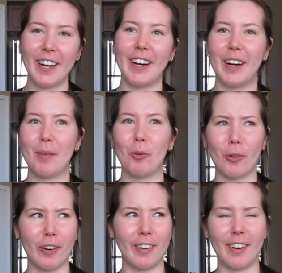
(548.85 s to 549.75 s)

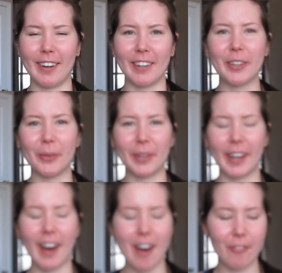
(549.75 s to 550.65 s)
or not include
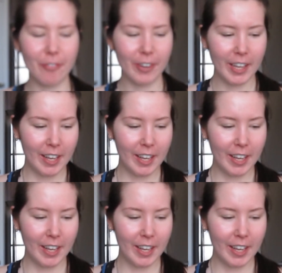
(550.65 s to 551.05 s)
enough.